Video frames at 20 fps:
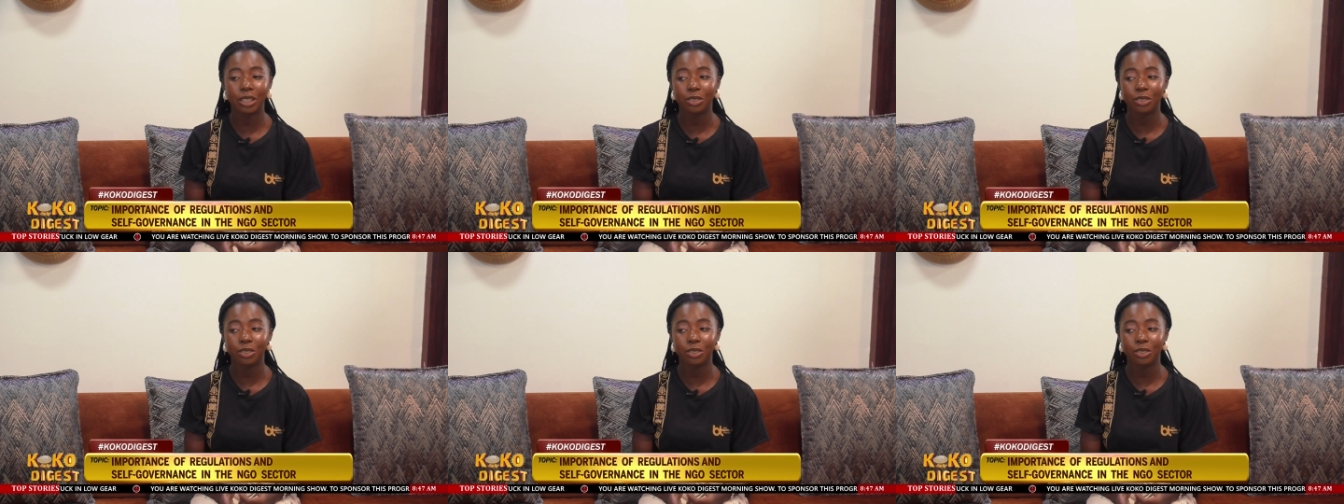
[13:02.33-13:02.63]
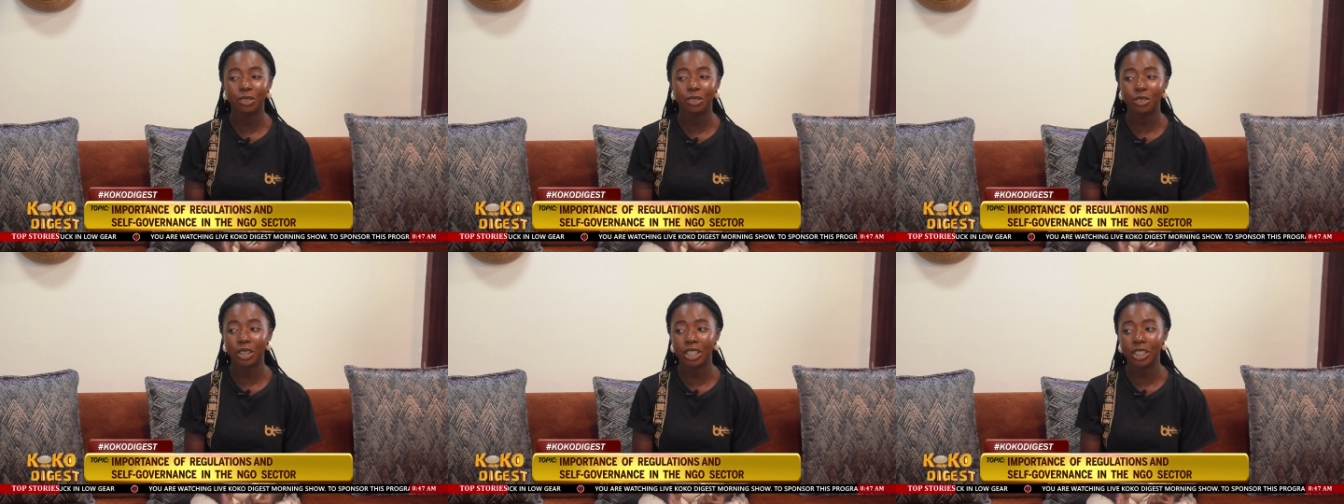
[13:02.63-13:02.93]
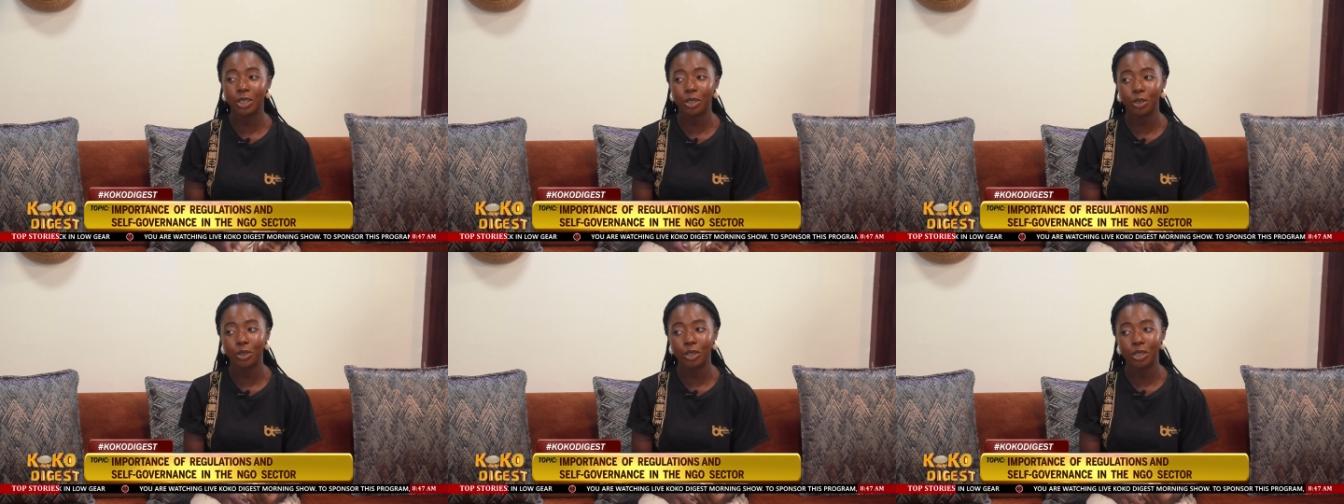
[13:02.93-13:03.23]
with mm-hmm. the
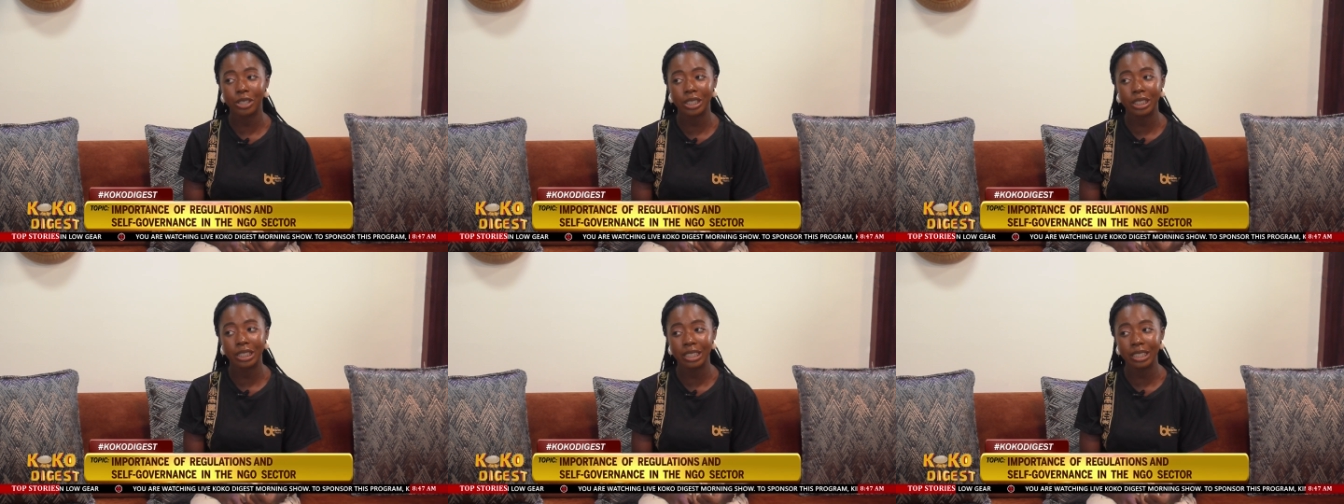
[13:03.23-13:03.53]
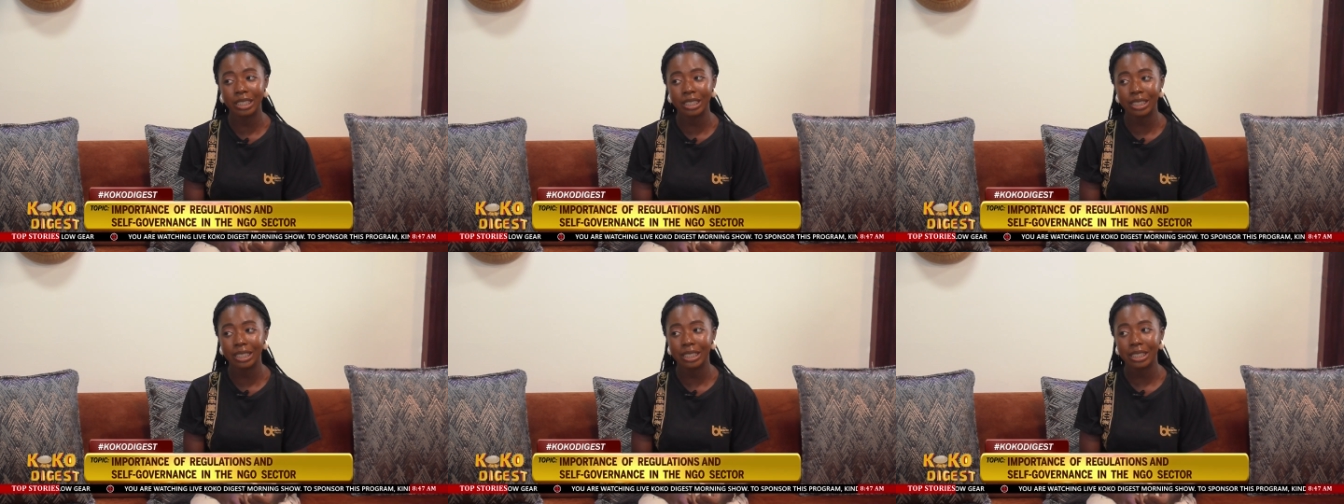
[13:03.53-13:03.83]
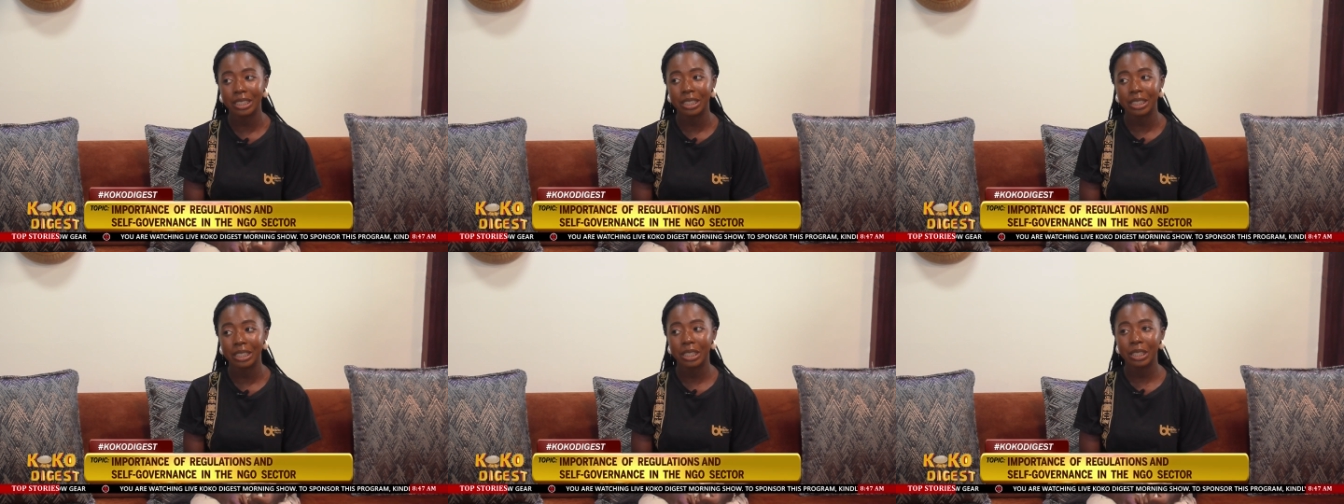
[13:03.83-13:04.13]
traditional authorities
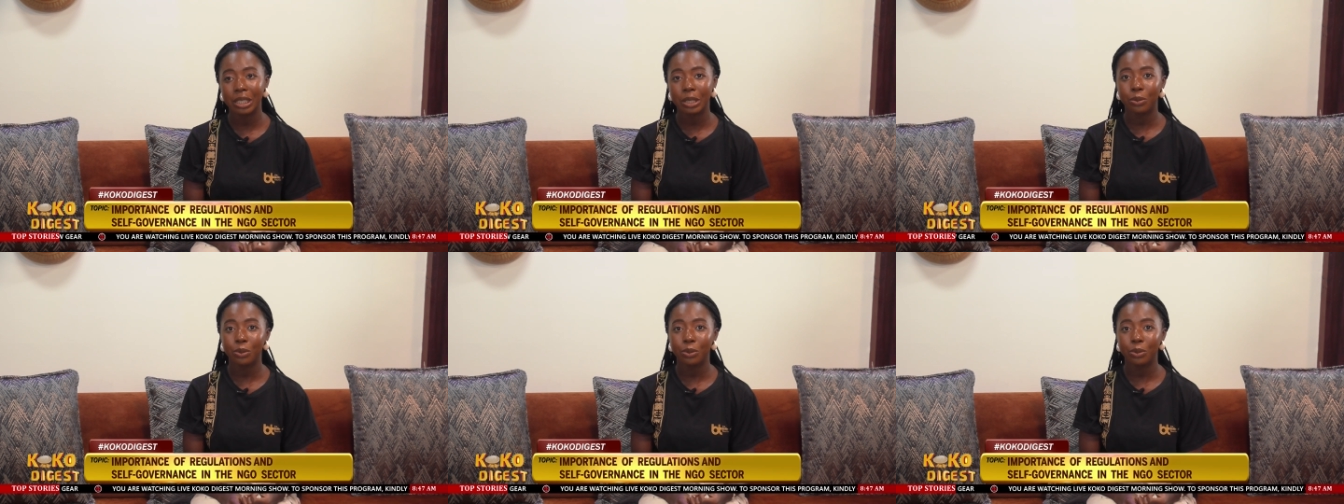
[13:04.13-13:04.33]
yeah